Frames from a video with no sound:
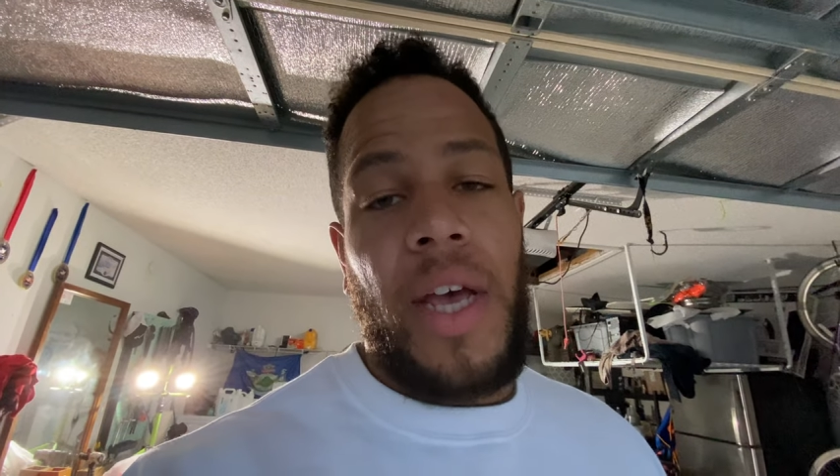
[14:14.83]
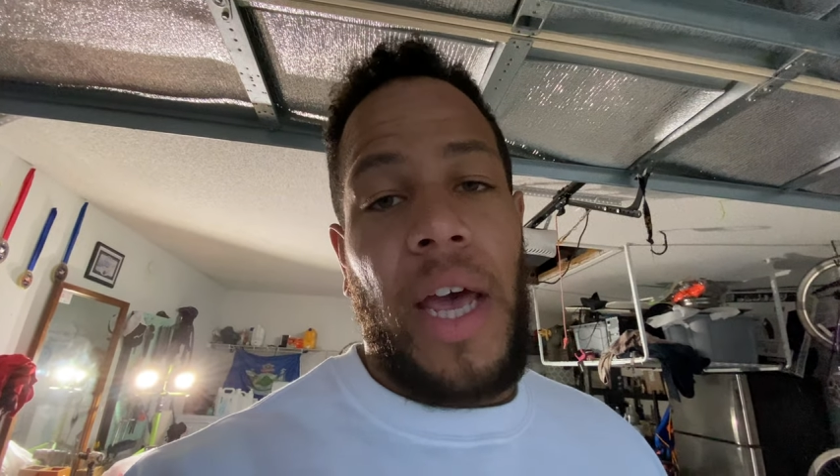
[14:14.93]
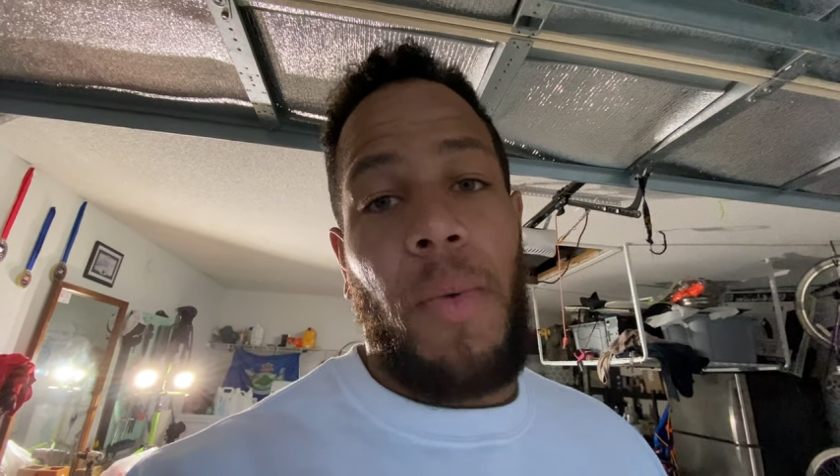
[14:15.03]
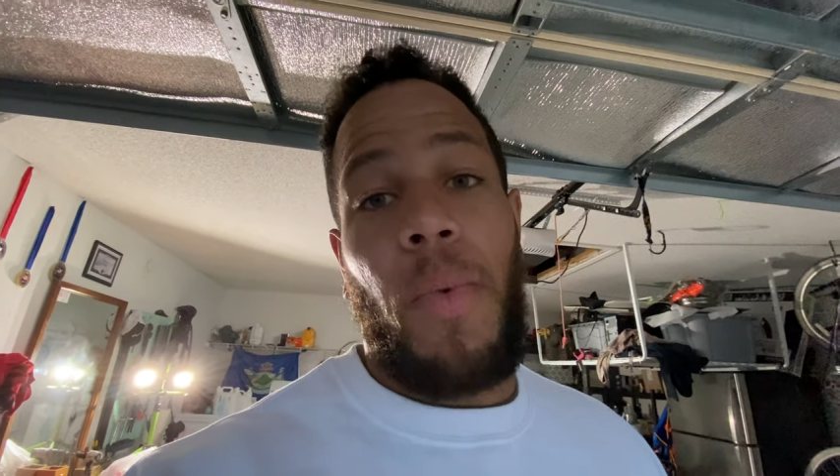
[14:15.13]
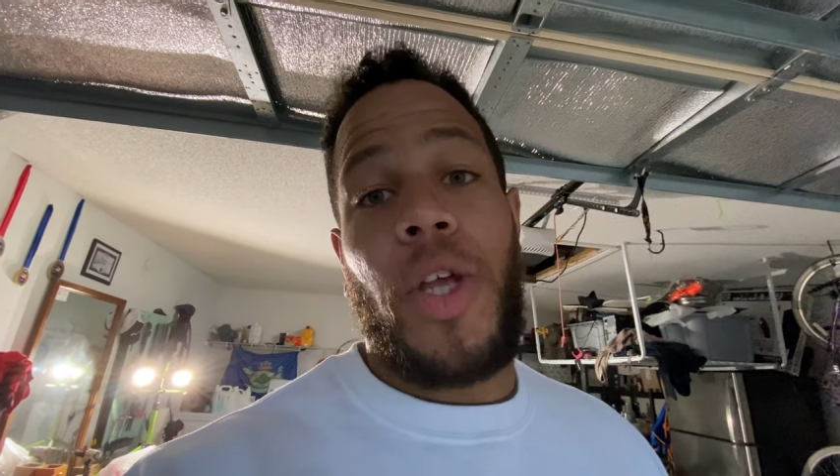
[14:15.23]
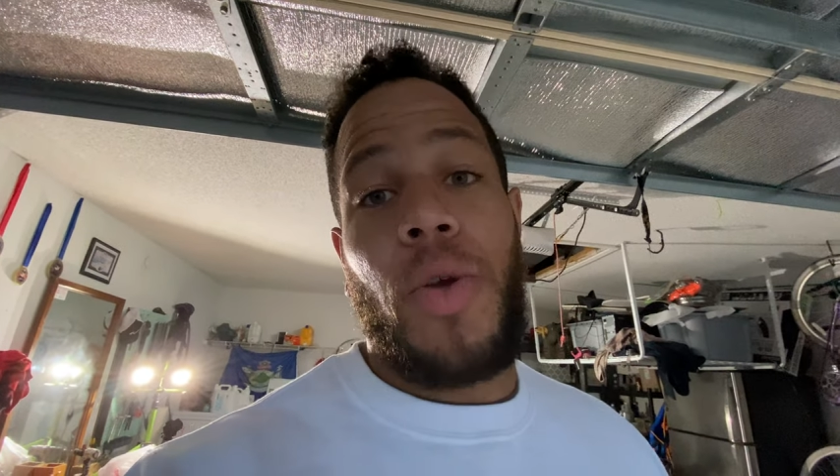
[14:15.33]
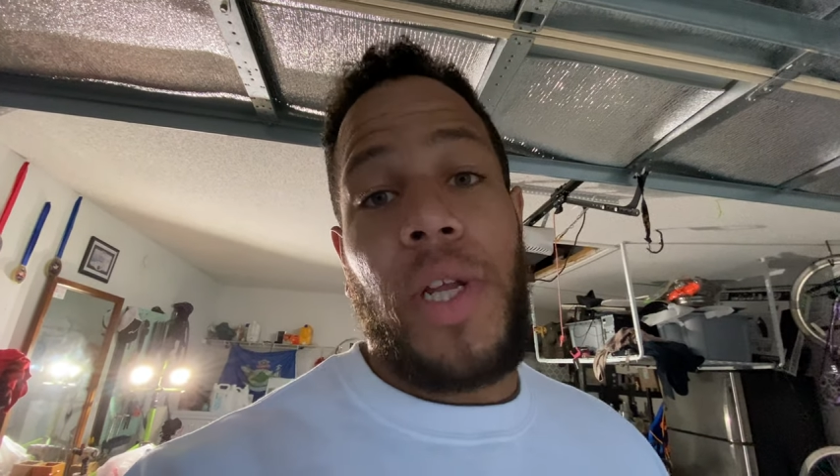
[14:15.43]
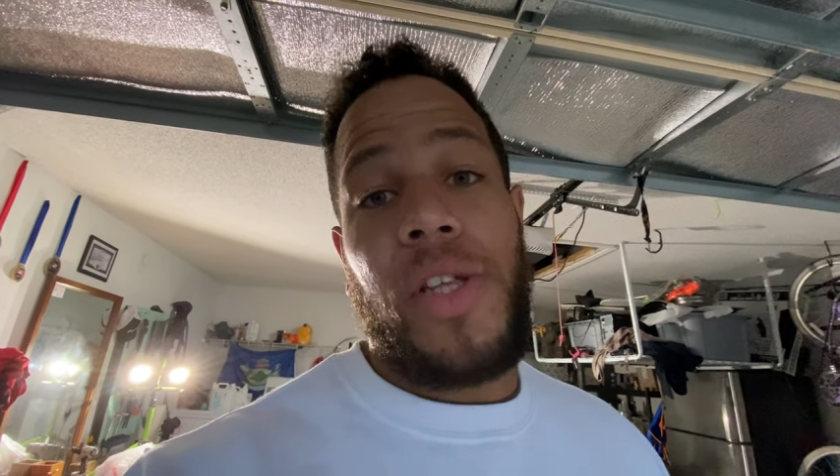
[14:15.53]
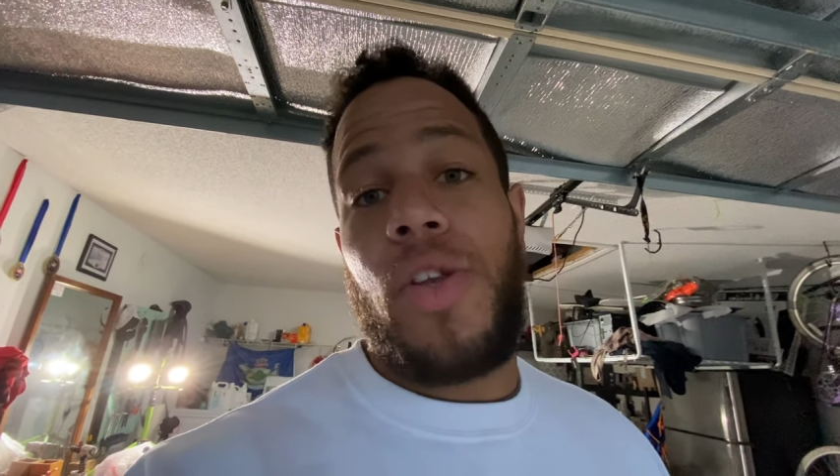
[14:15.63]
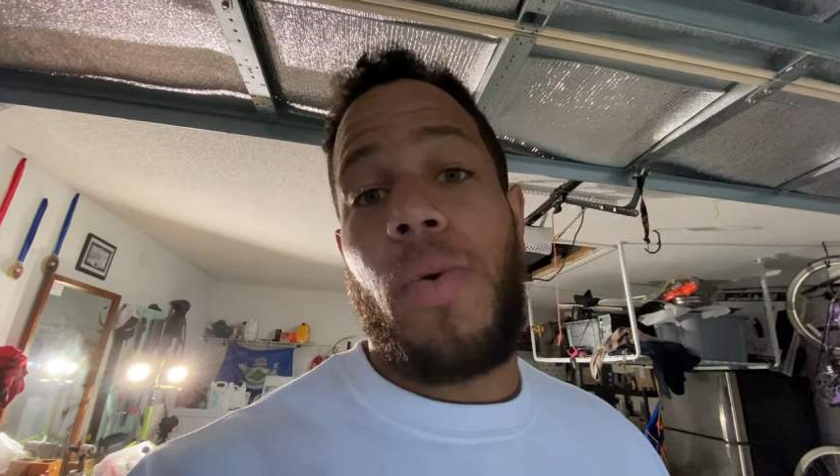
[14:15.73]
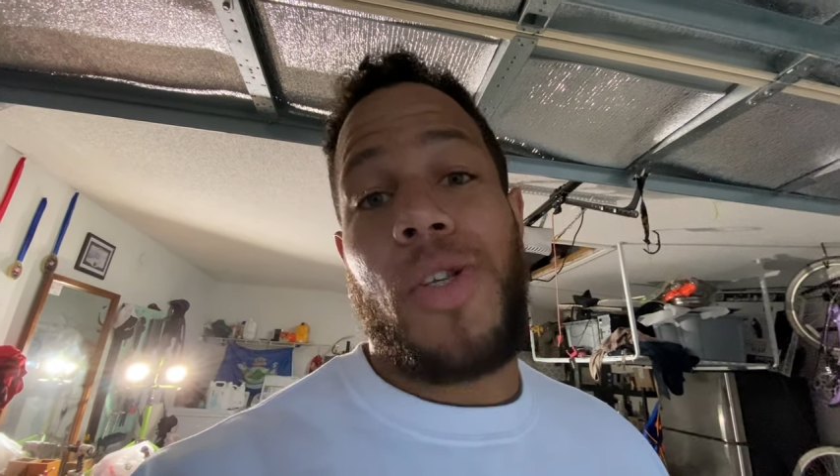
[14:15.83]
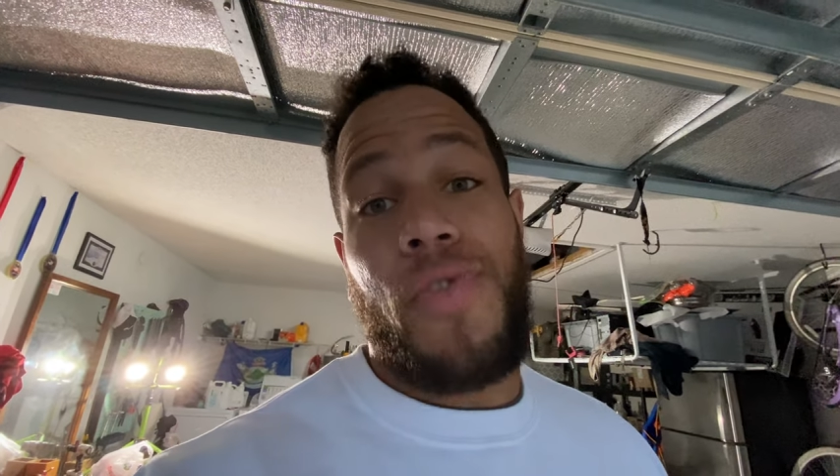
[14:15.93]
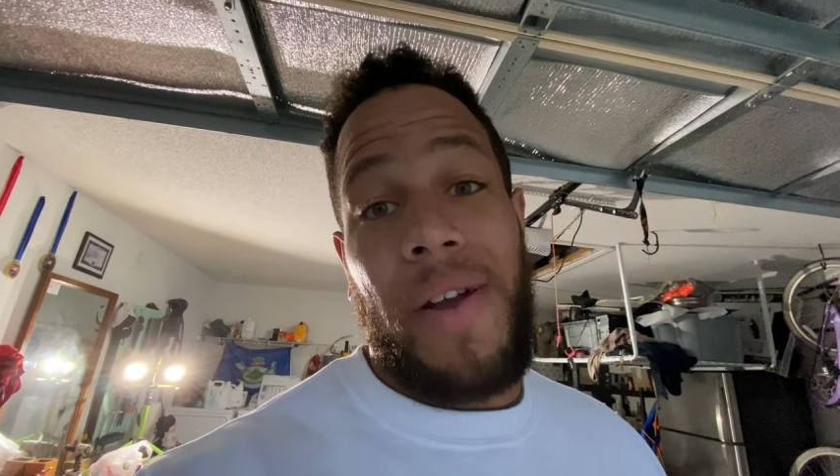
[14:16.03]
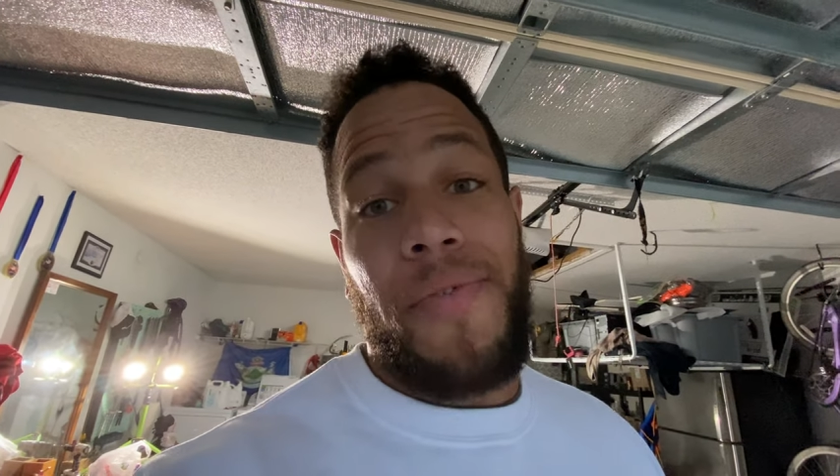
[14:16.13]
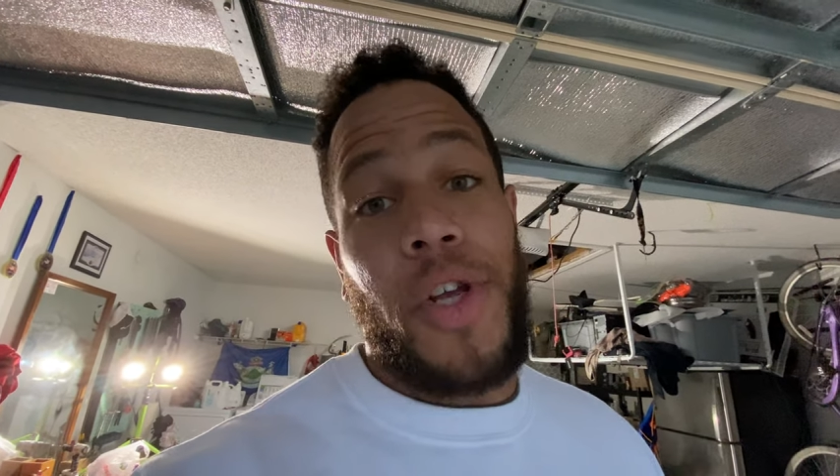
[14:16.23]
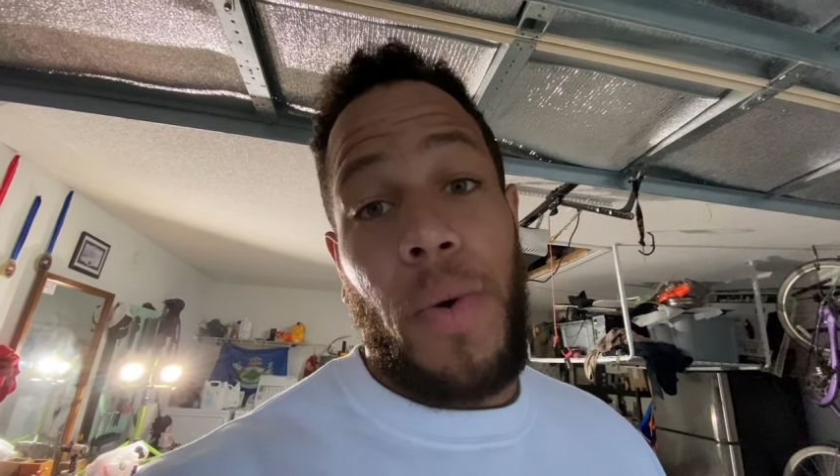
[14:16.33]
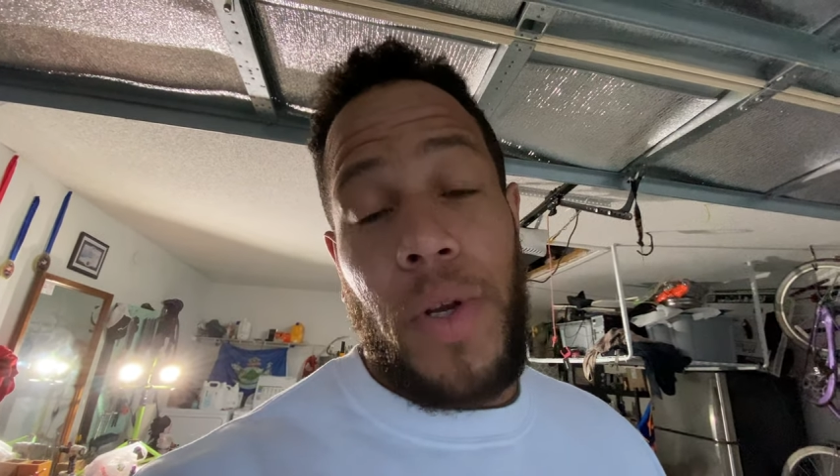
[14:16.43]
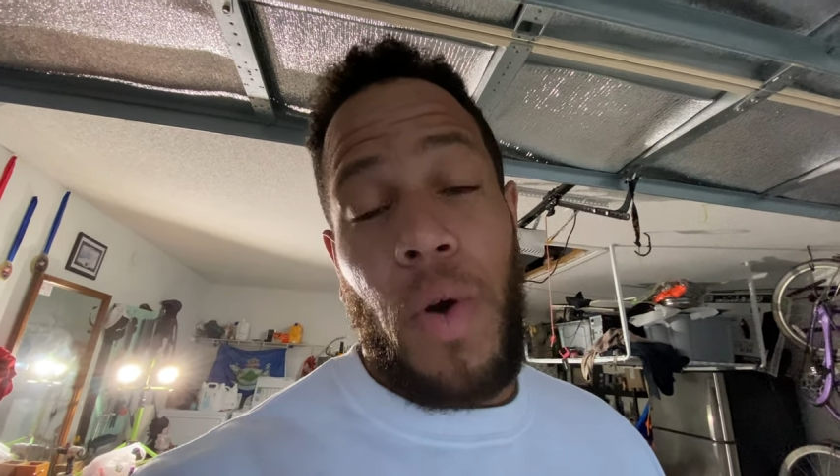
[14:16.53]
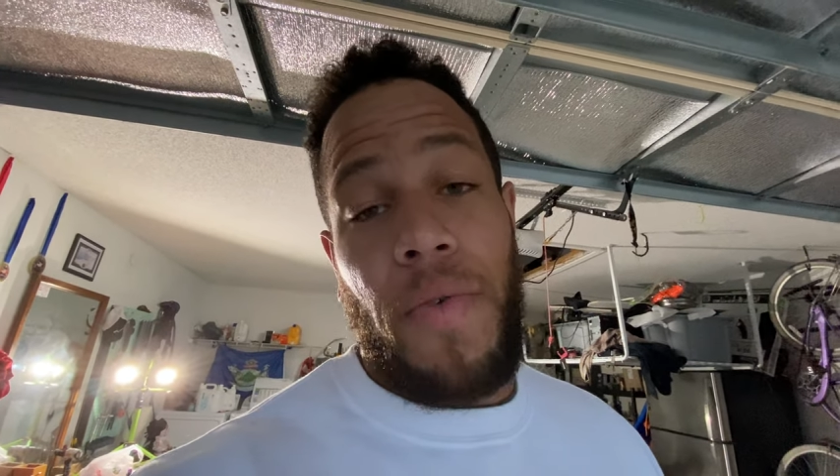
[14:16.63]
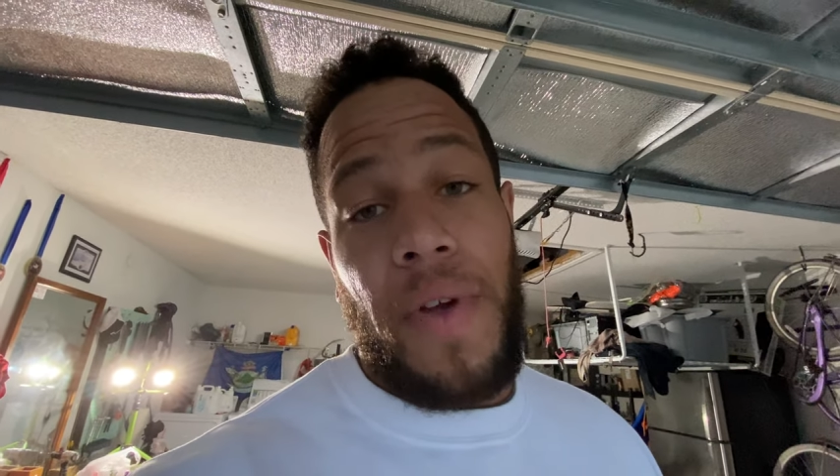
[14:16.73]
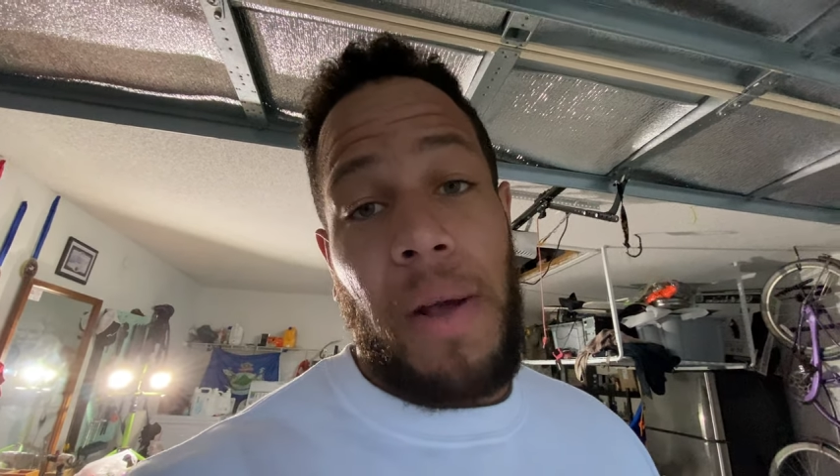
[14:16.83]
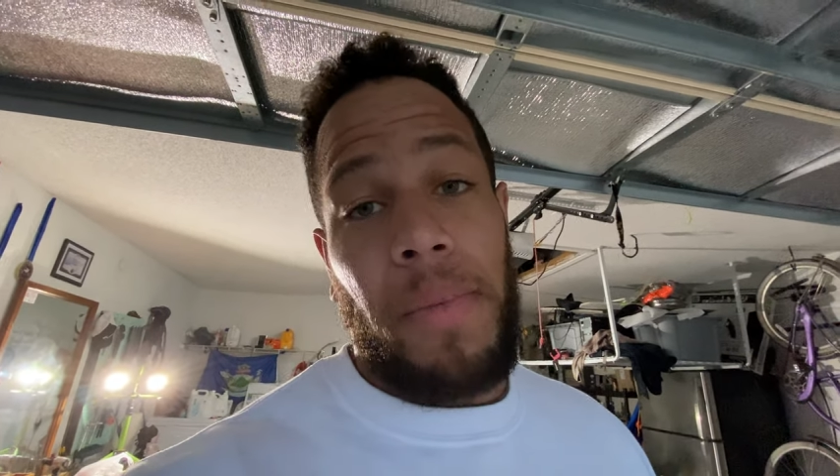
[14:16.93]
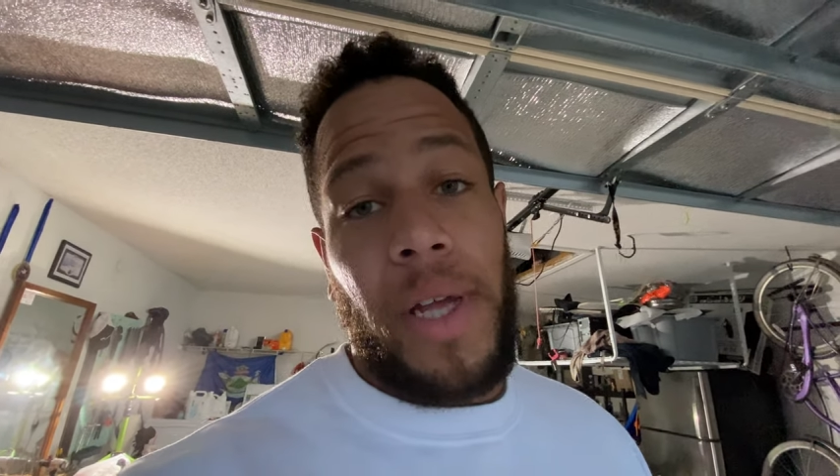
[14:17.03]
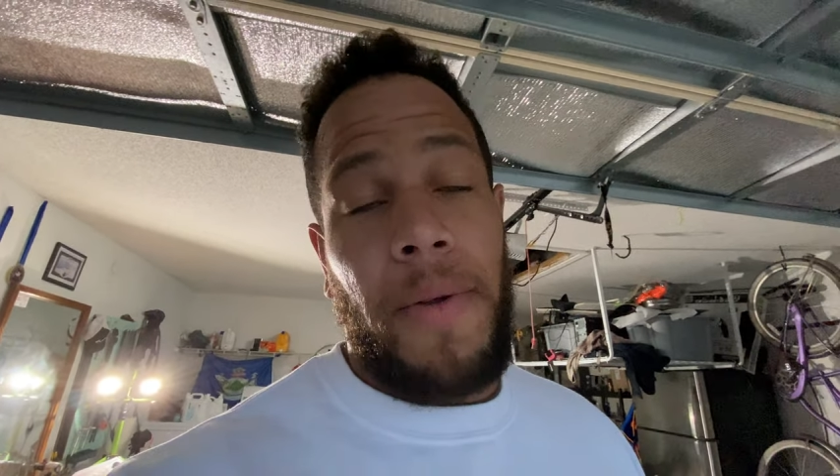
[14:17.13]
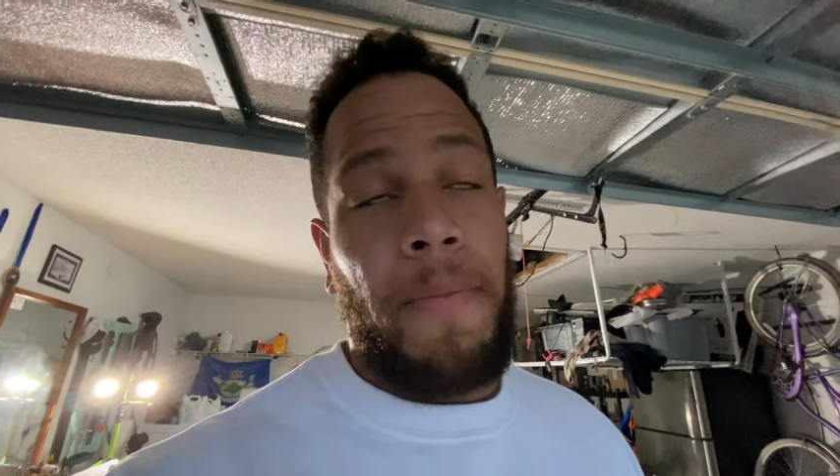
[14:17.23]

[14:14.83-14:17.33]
and what you need to do what's right for you and your family.